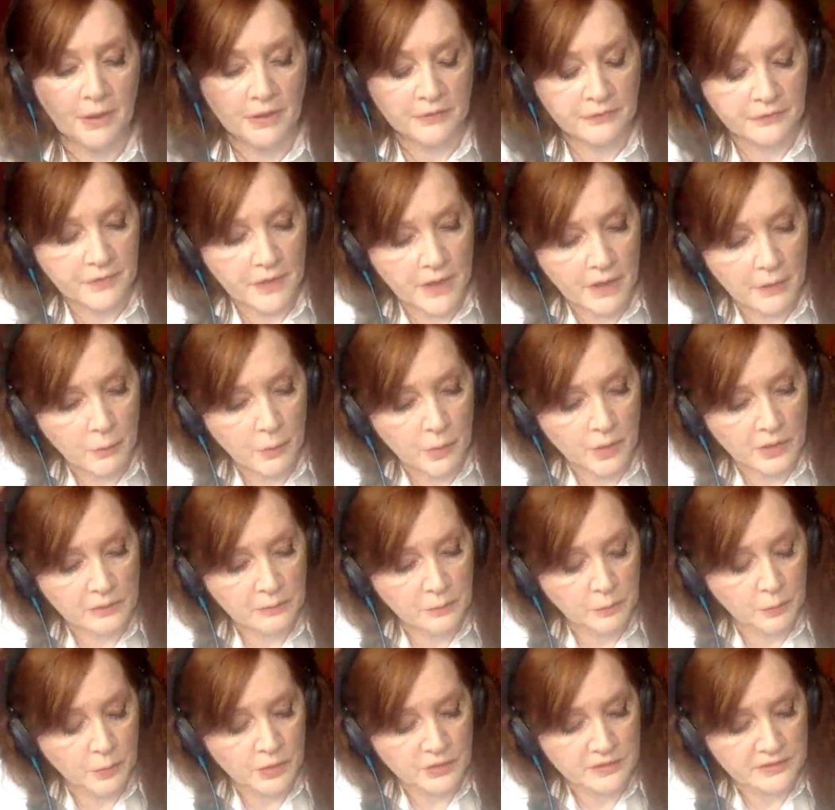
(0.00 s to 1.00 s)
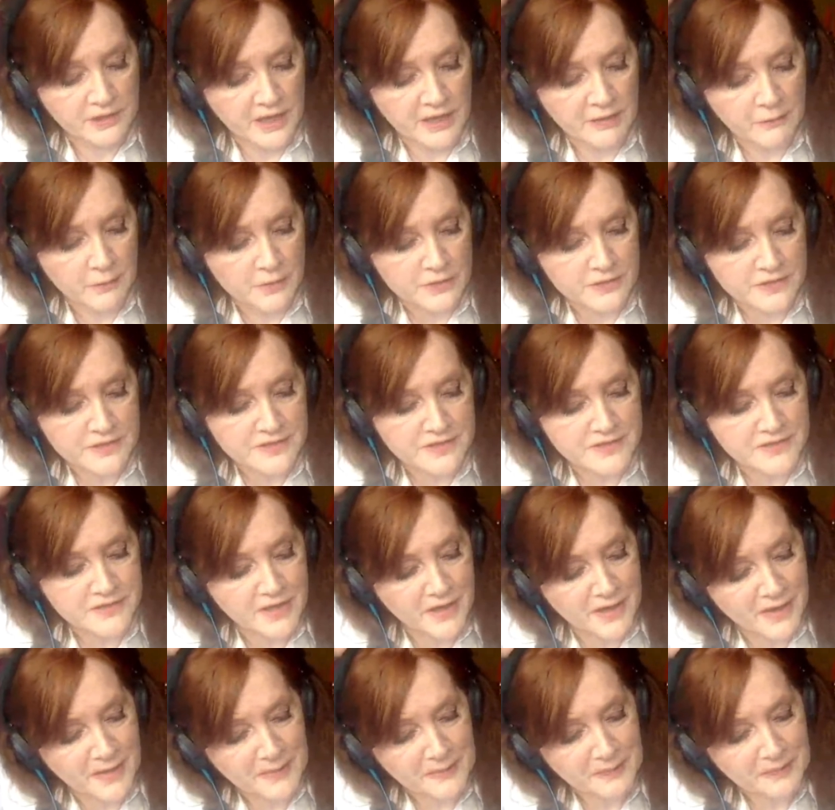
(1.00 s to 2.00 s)
But what I
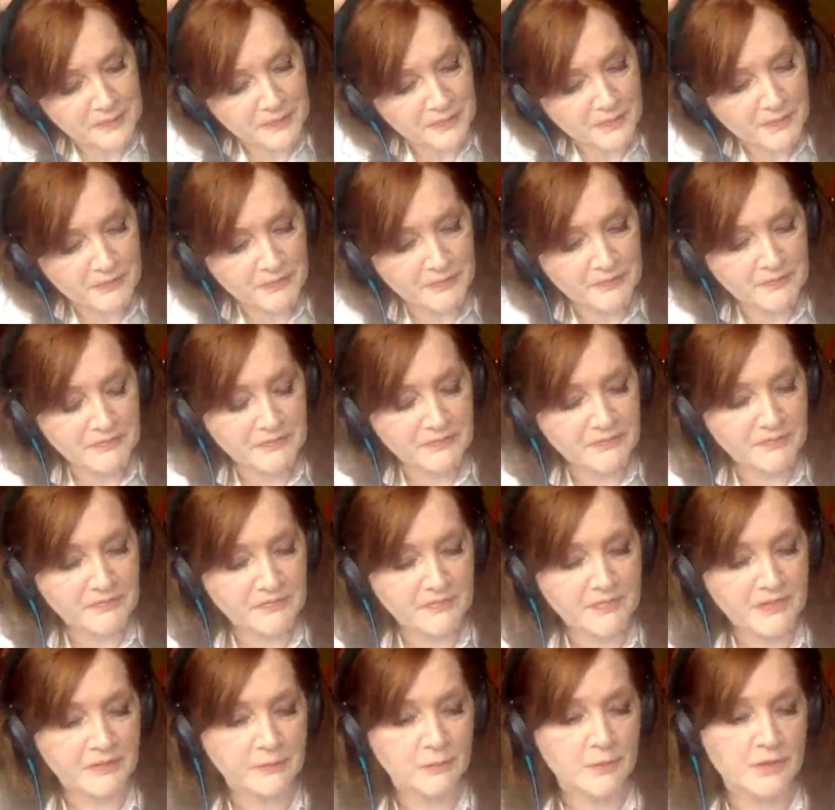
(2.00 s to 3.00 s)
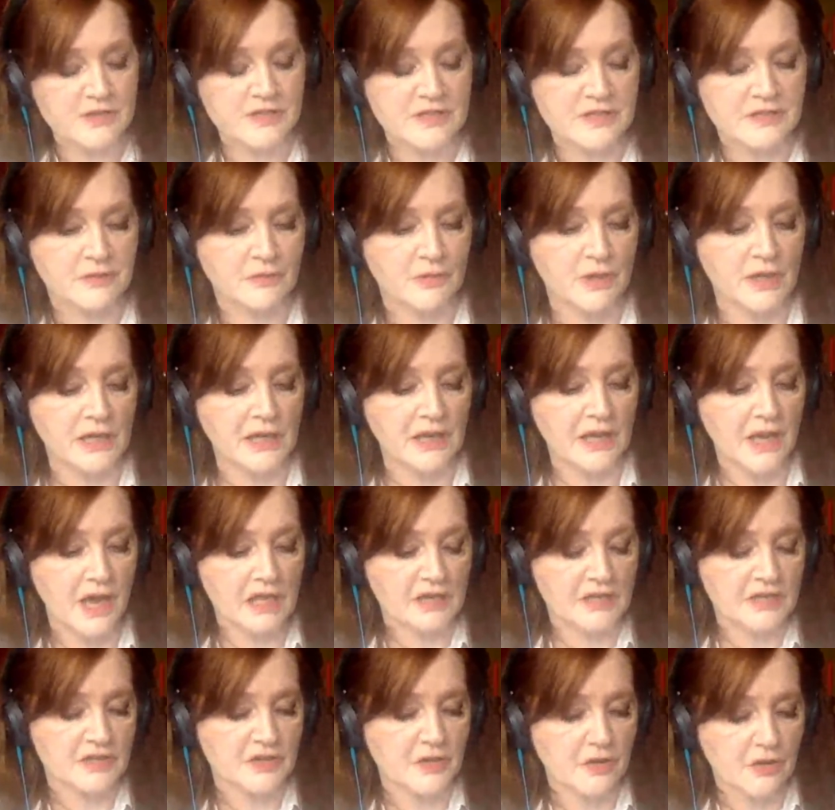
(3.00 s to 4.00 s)
was, it wasn't really
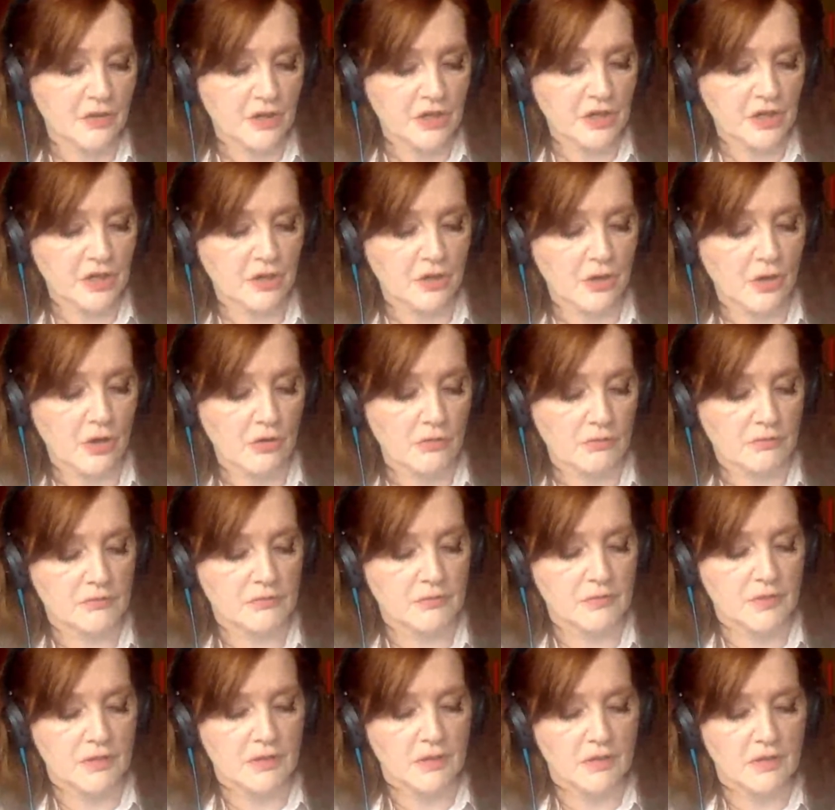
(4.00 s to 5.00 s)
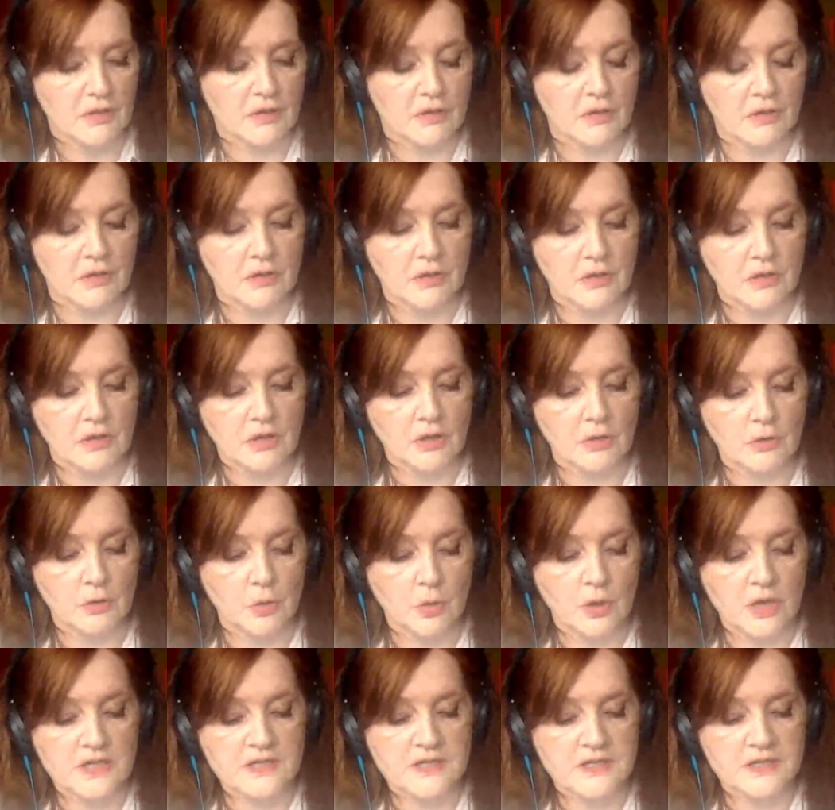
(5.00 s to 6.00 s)
answering
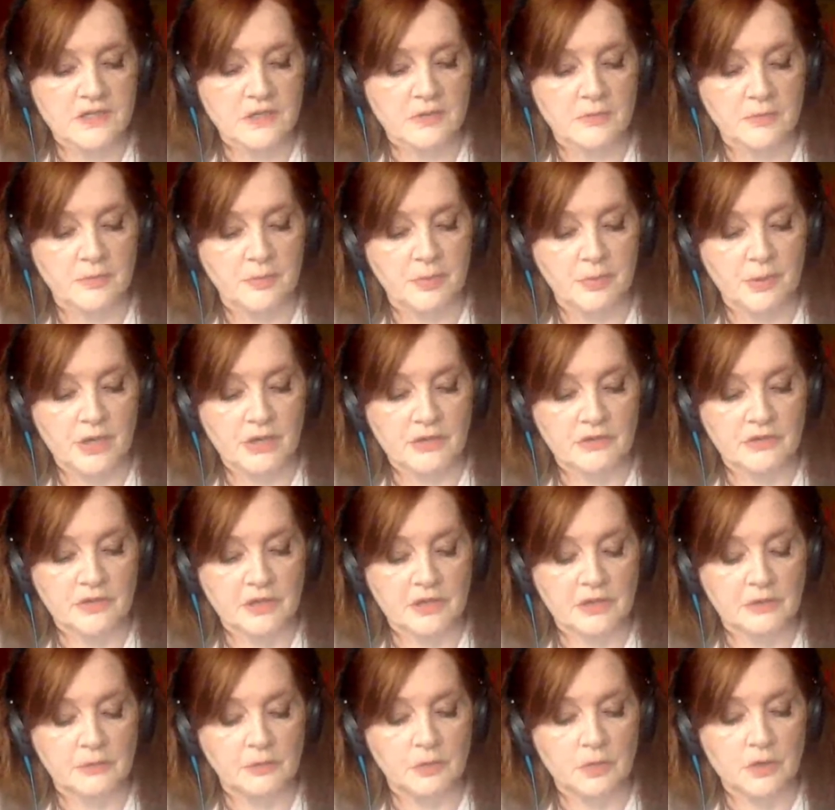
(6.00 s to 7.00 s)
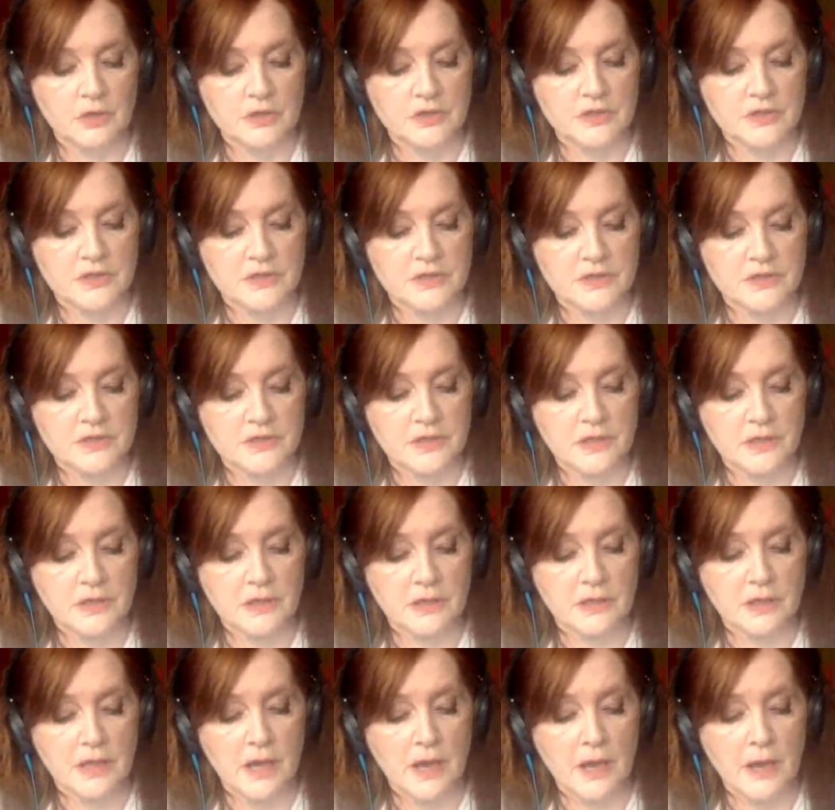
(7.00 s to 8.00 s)
your question, but it was,
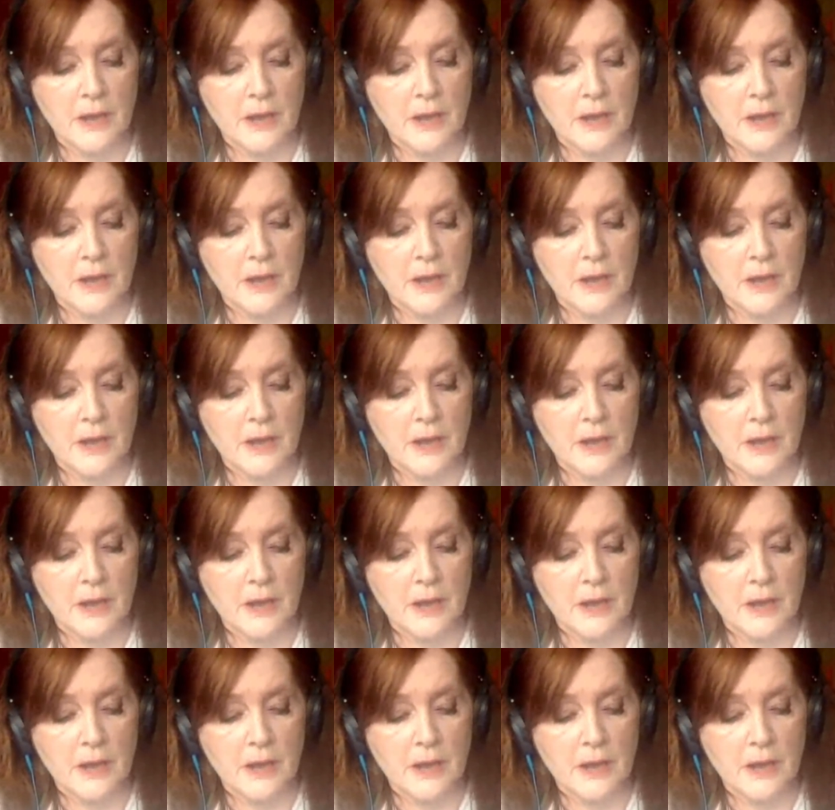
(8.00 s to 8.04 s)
